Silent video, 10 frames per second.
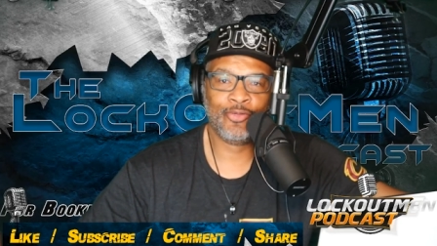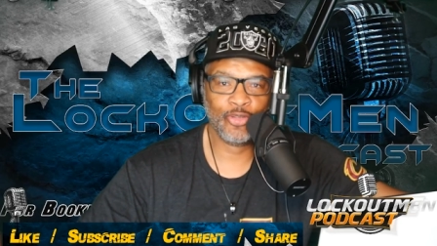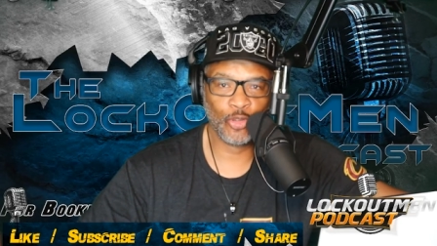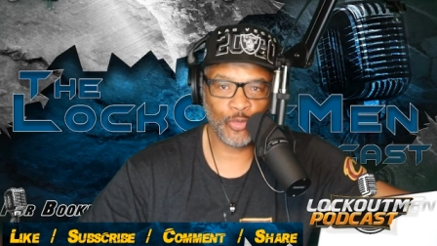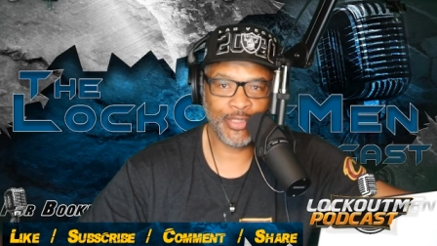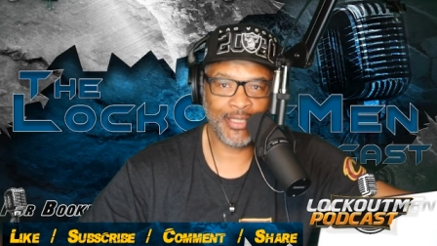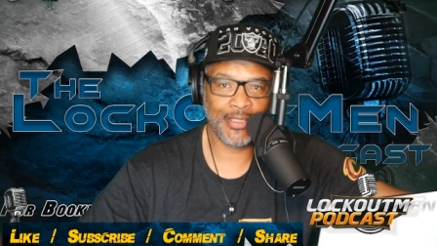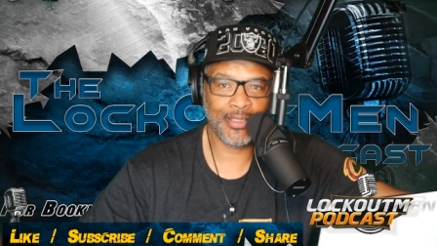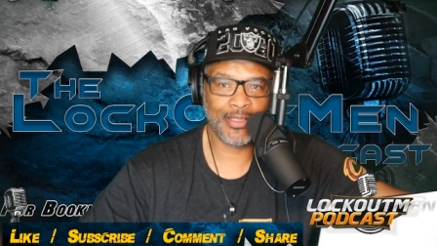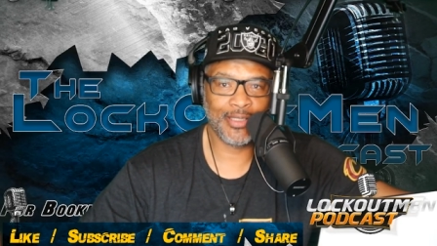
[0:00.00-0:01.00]
do it.
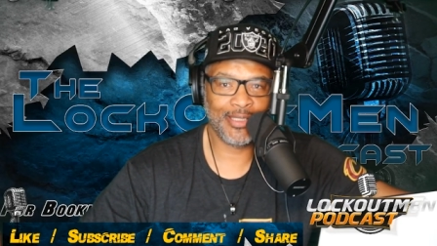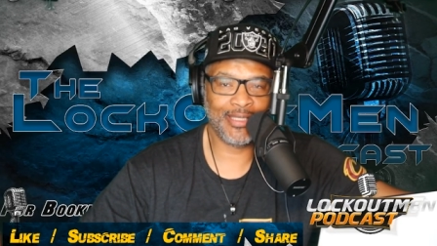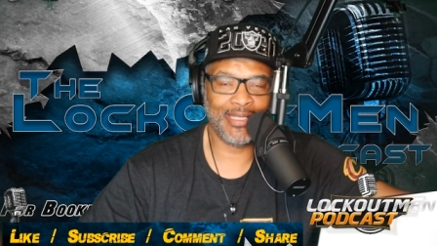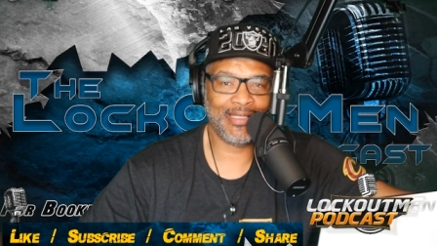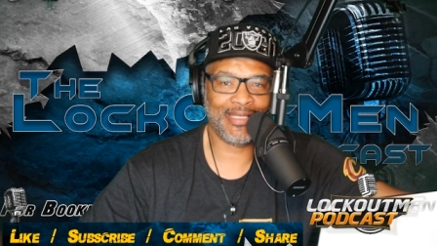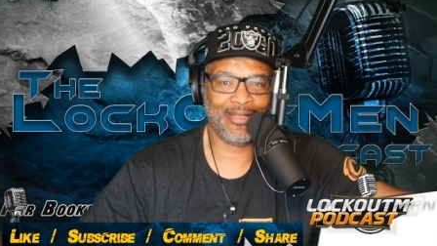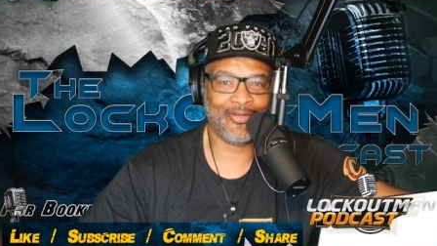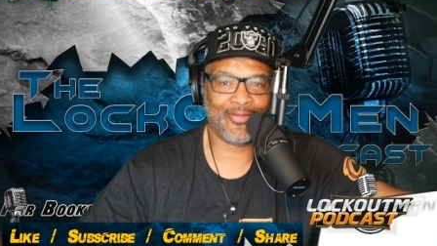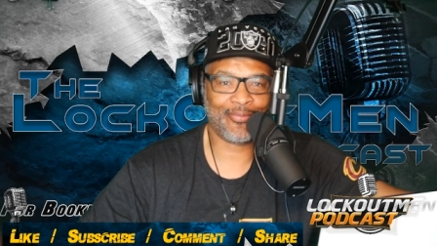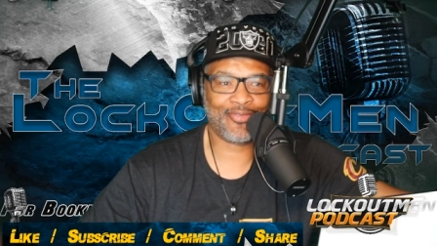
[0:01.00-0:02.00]
You
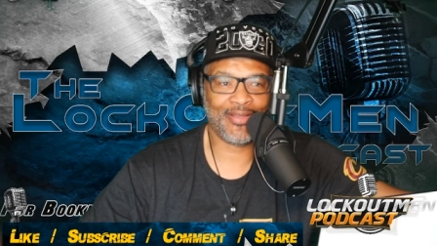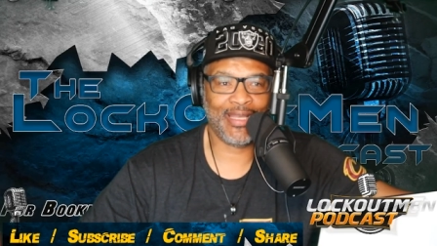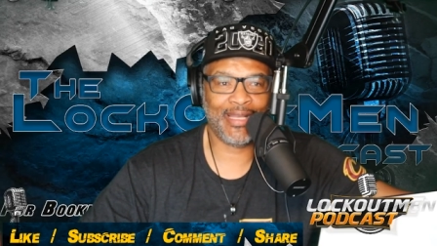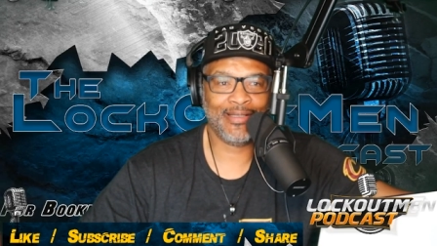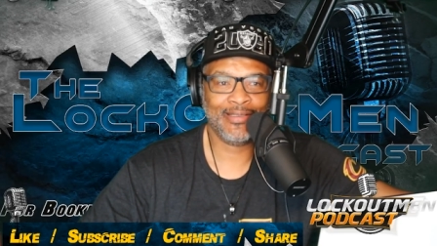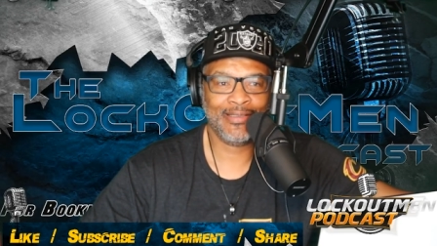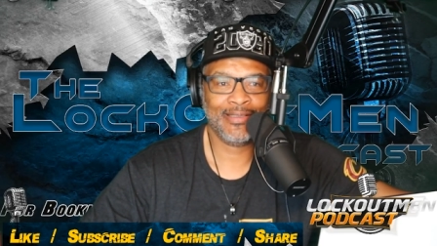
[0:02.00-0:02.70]
know what I'm saying?